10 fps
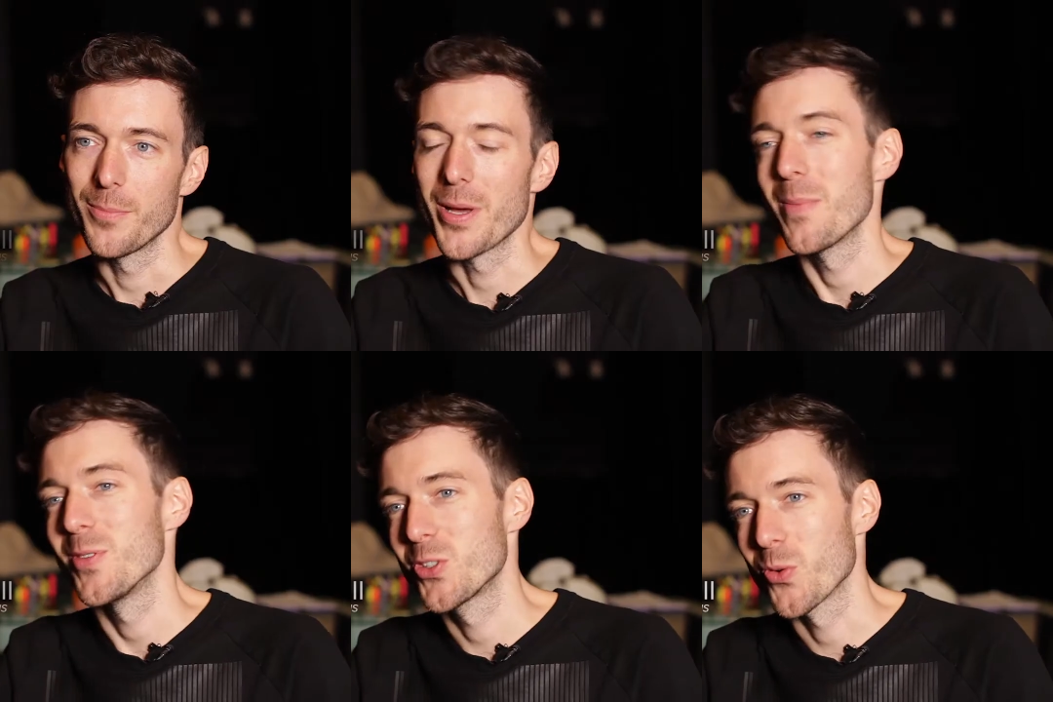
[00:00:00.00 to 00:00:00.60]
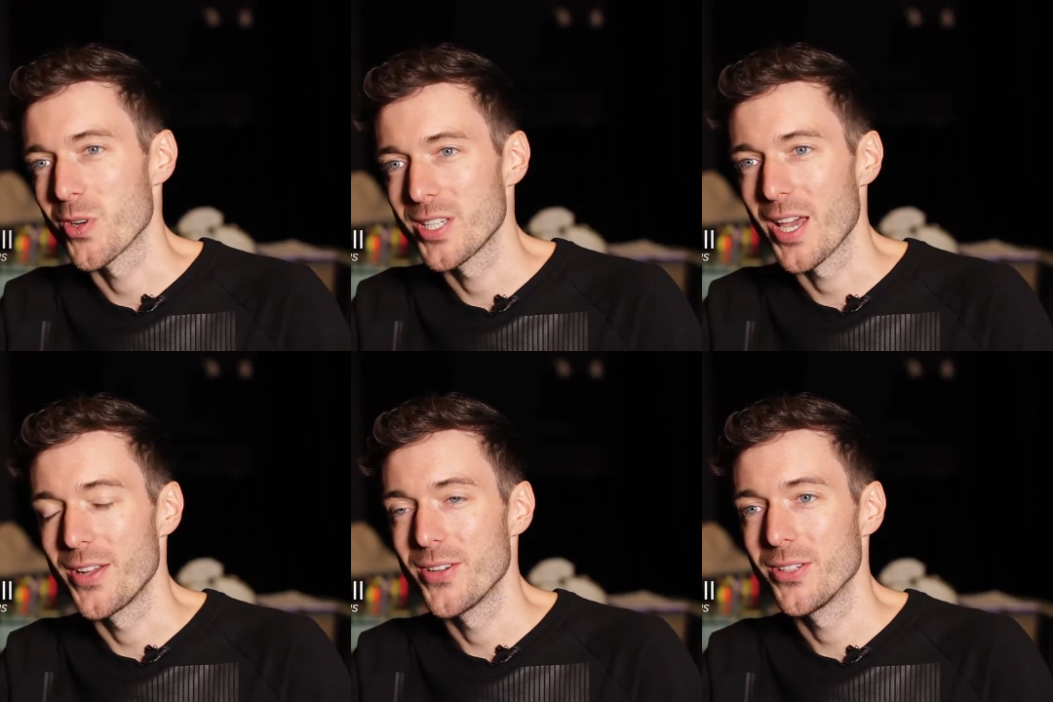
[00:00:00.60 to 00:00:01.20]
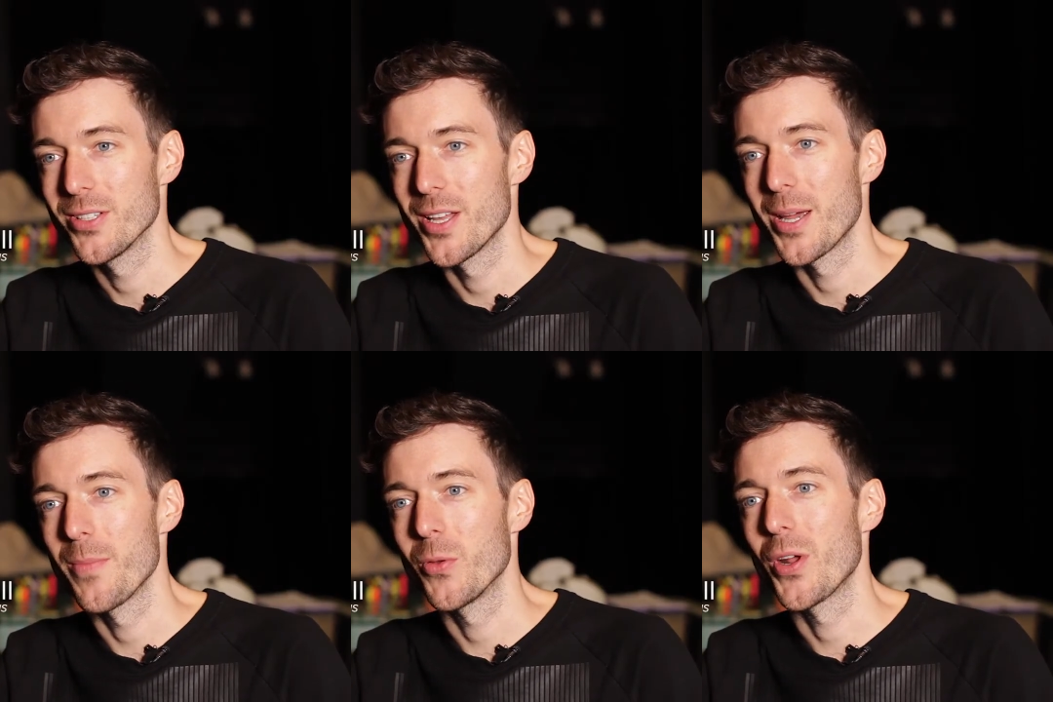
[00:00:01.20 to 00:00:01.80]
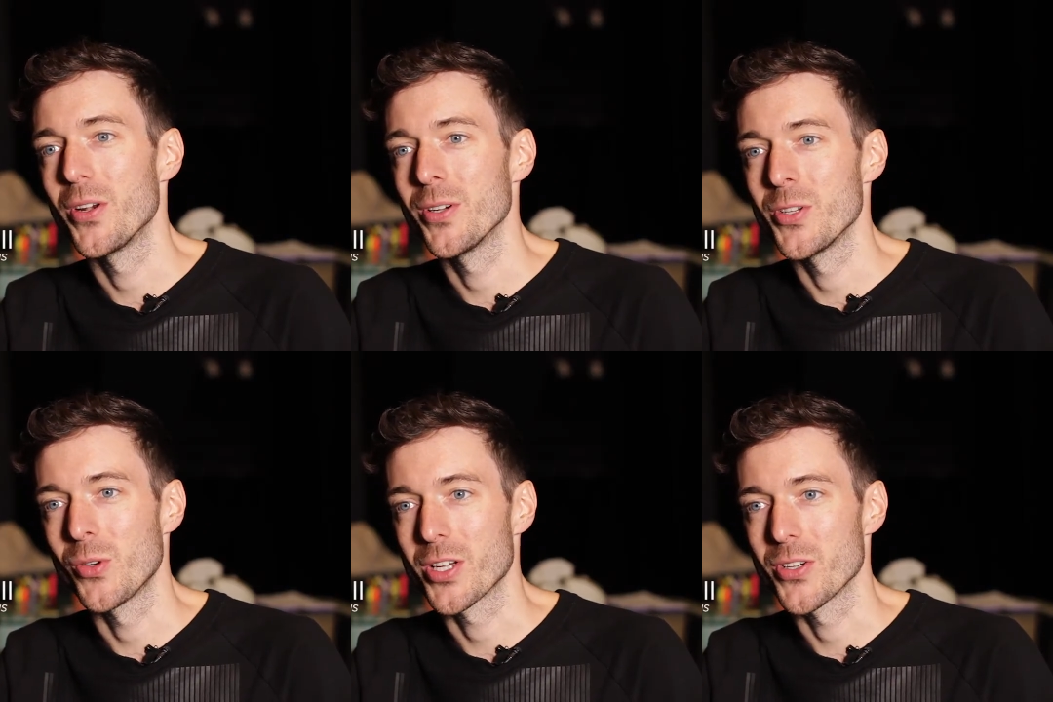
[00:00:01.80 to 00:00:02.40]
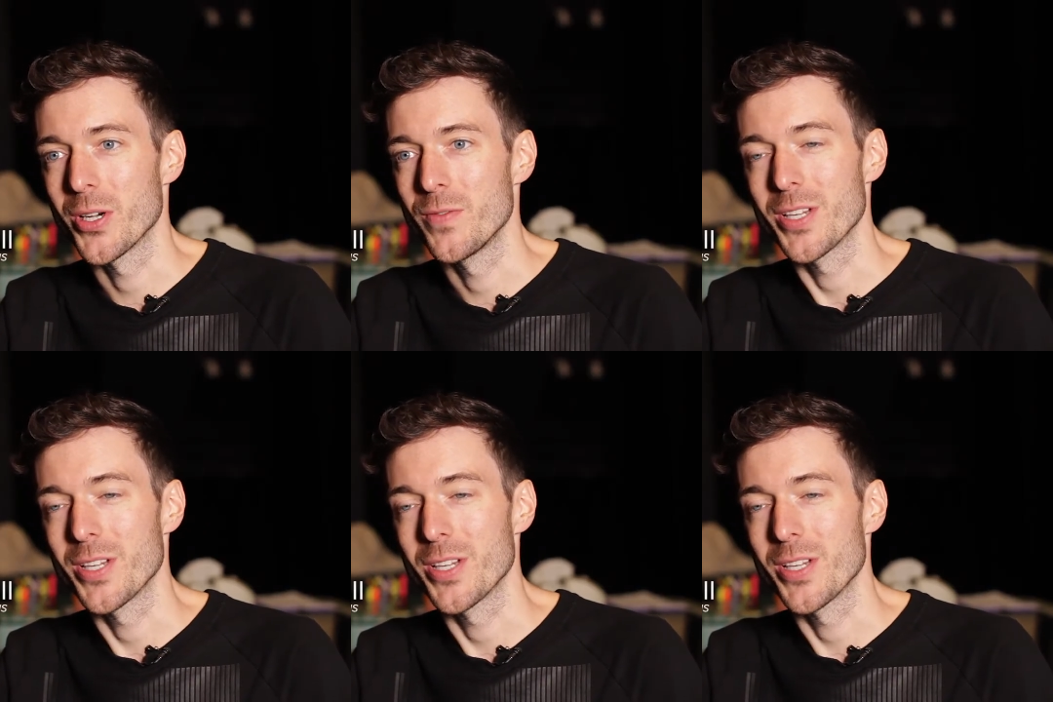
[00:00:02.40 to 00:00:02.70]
My name is Jordan Tannahill, and I'm the writer and director of